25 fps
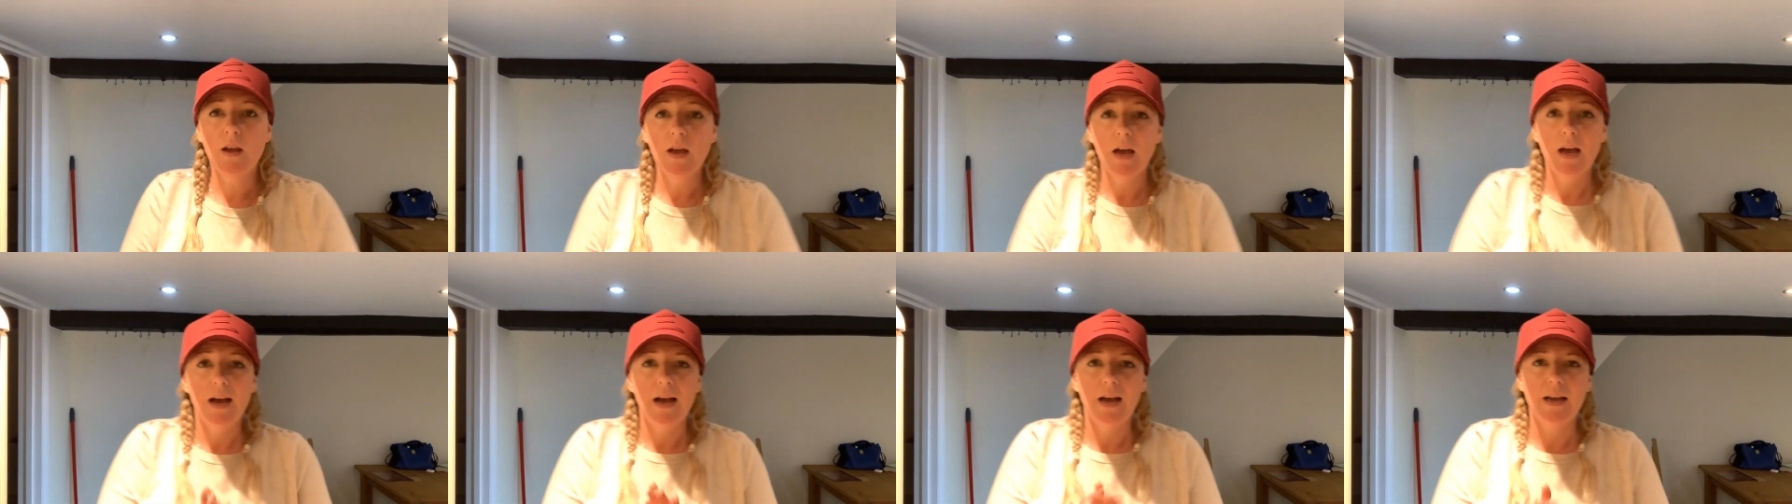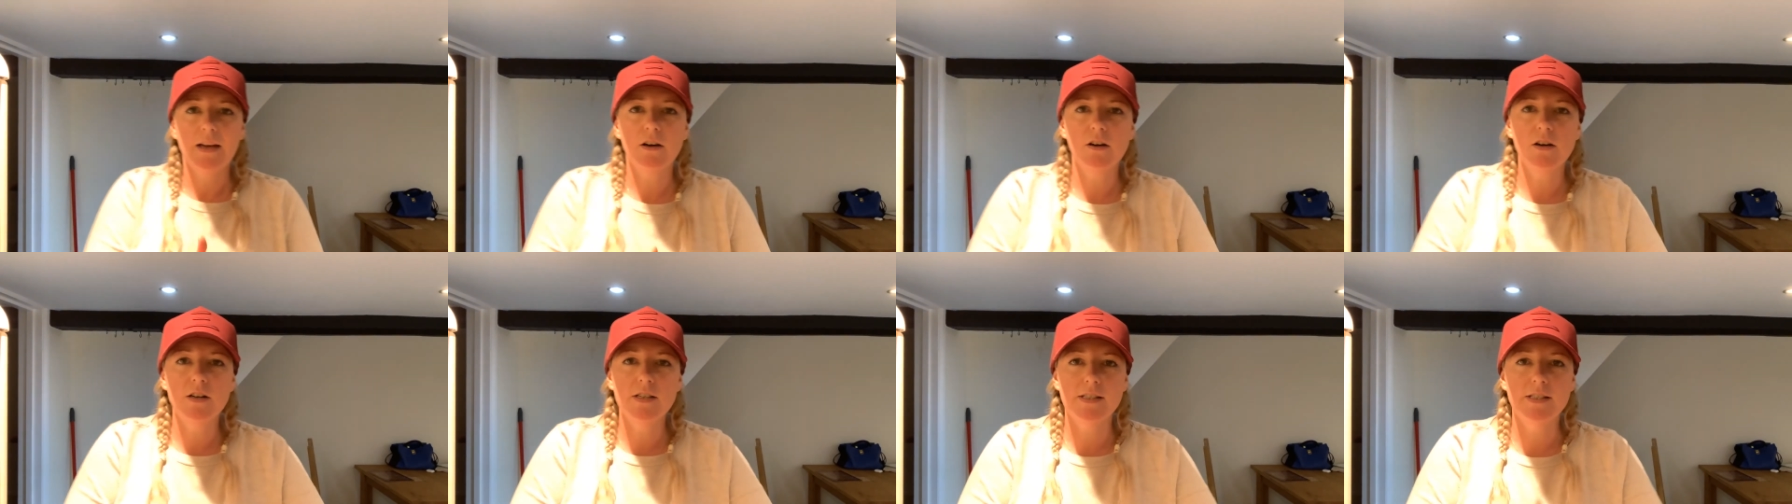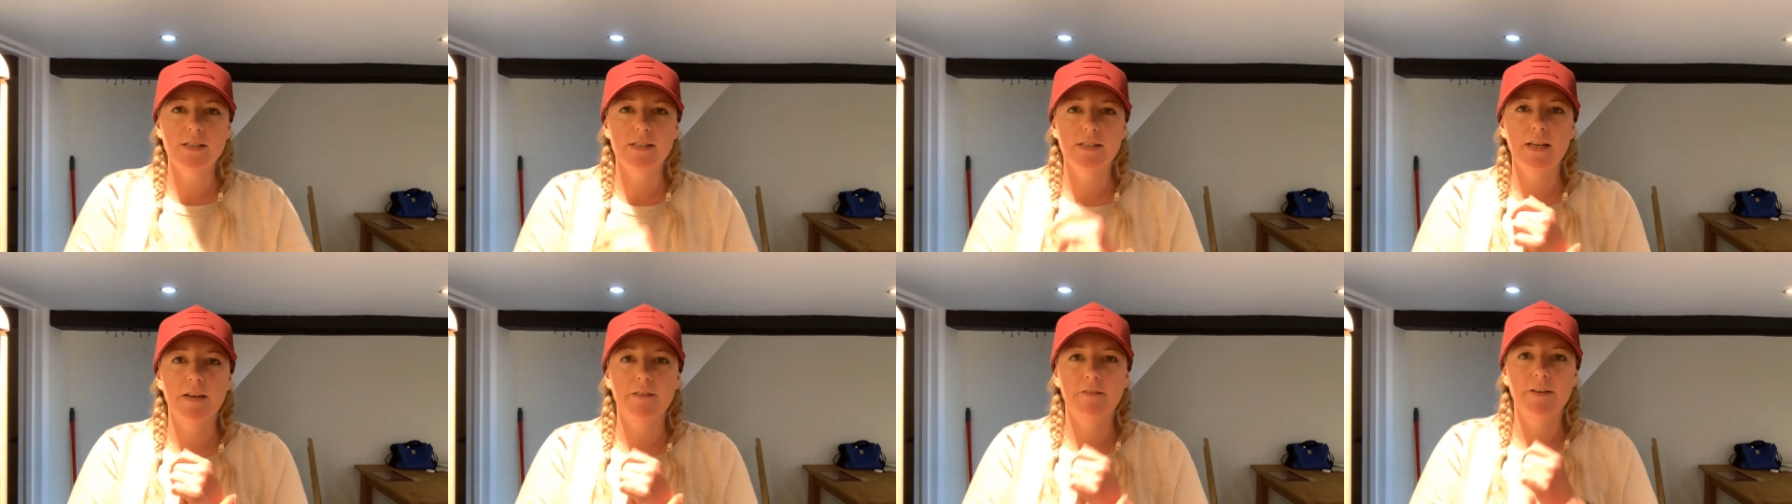Hi guys, it's
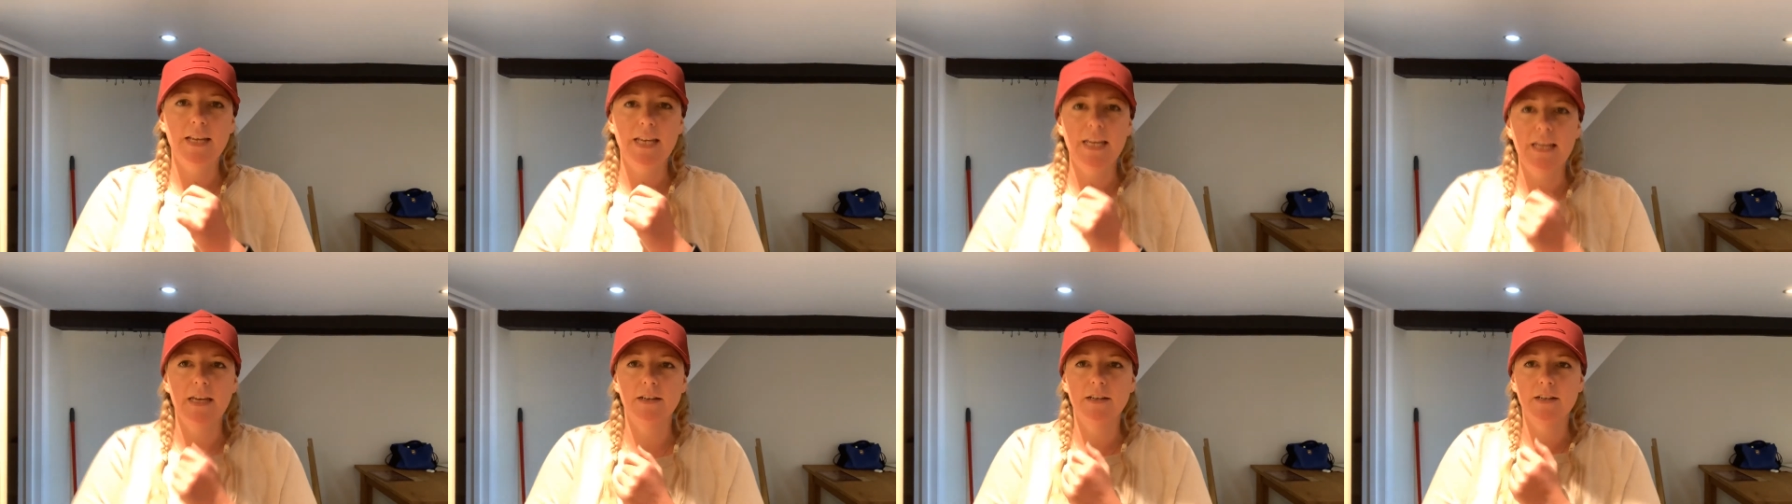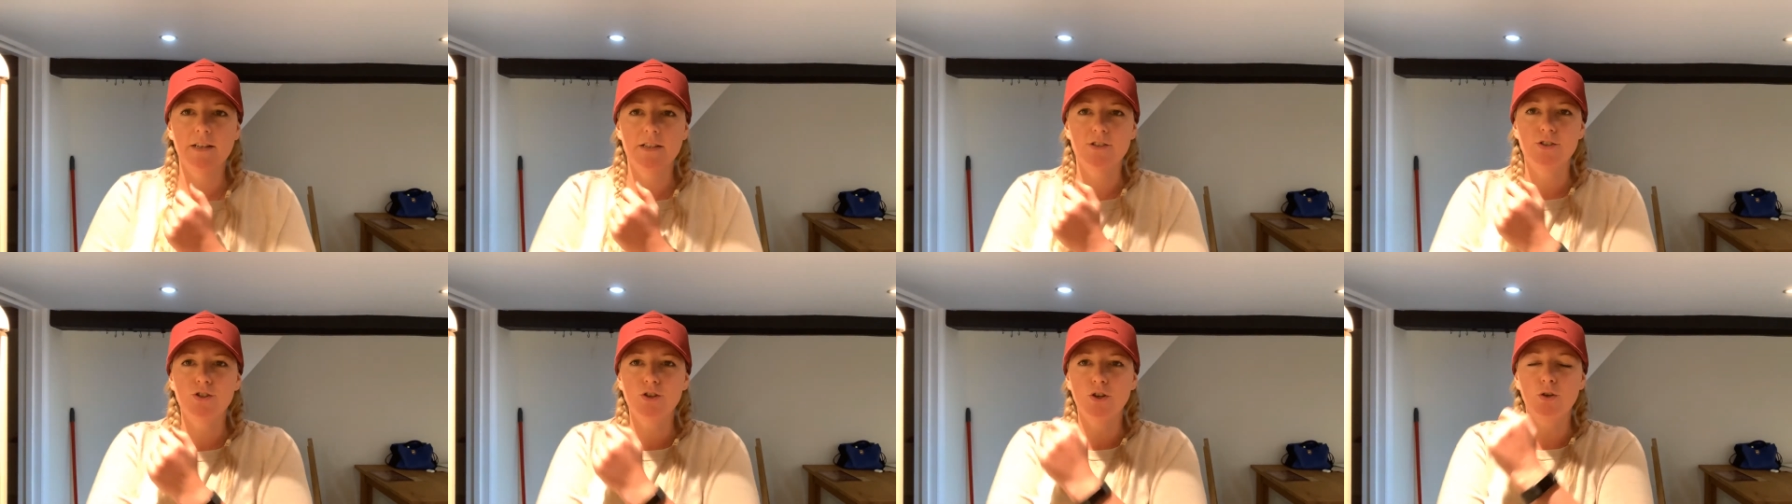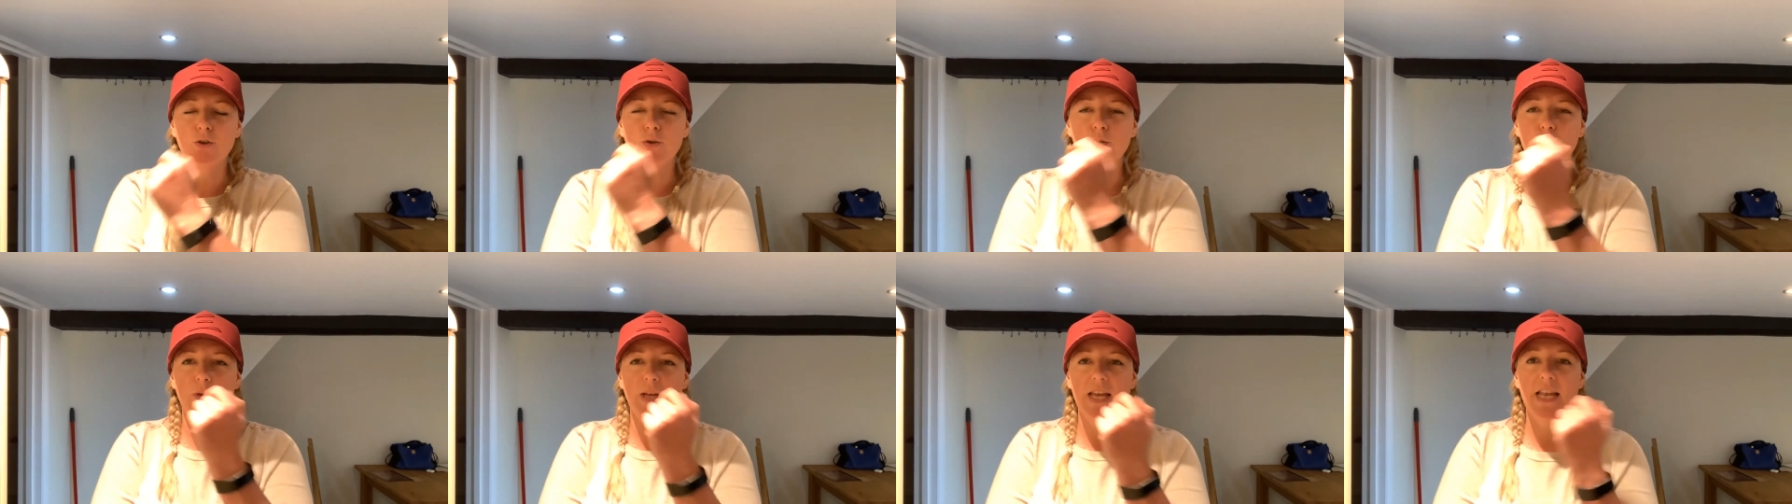Sarah here.
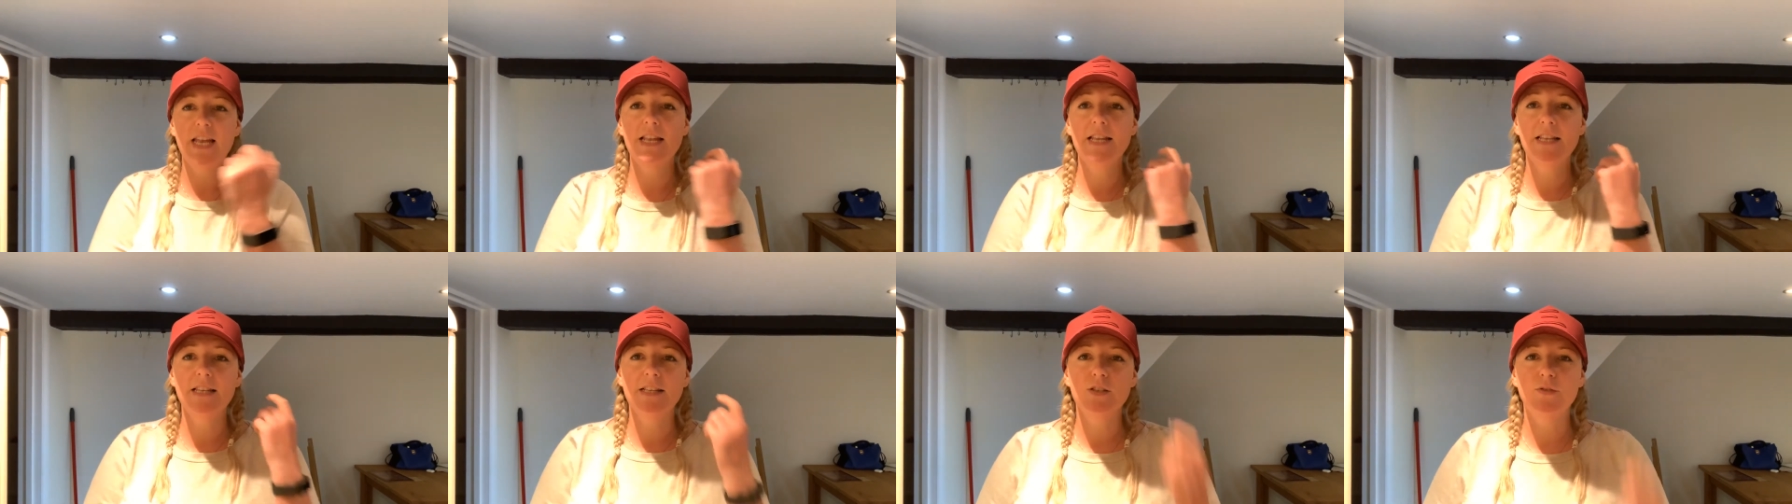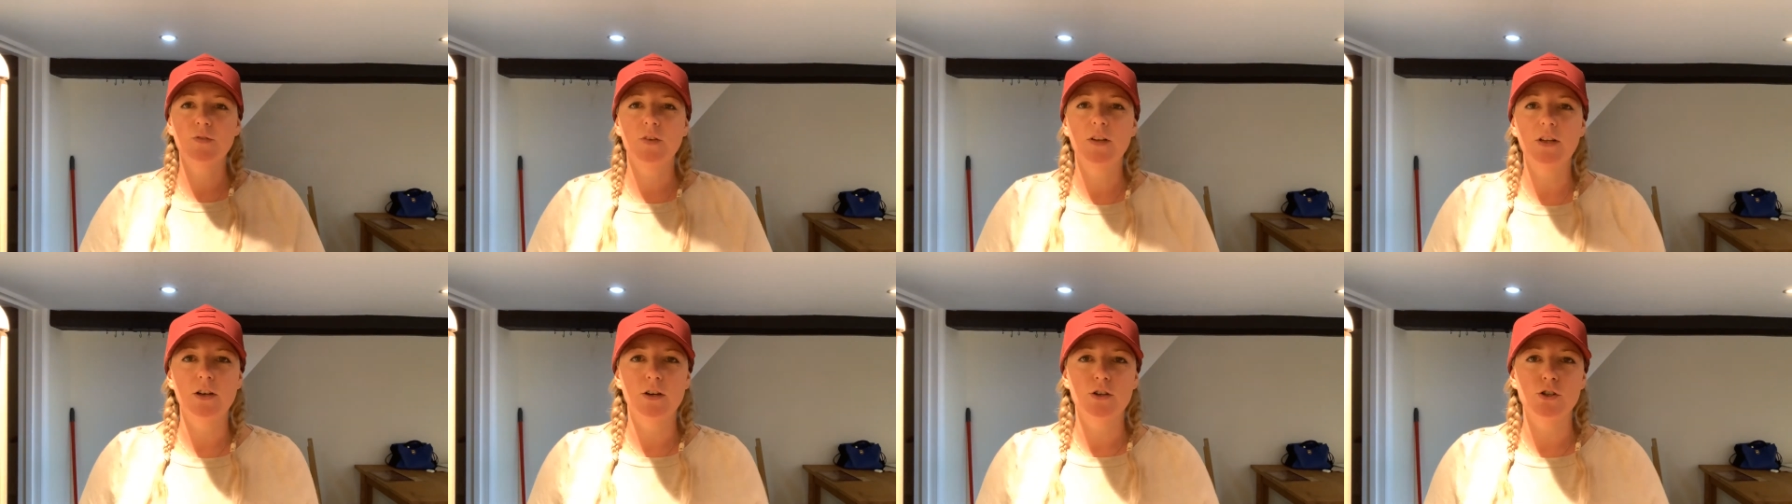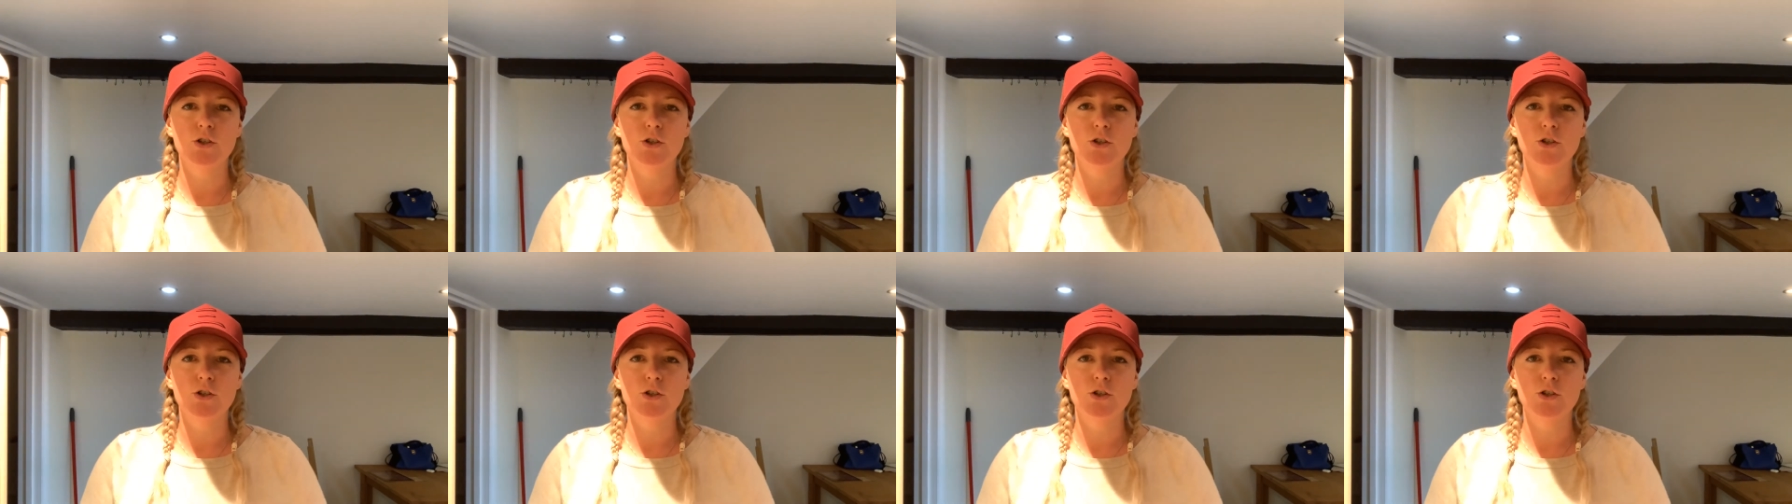So in this video,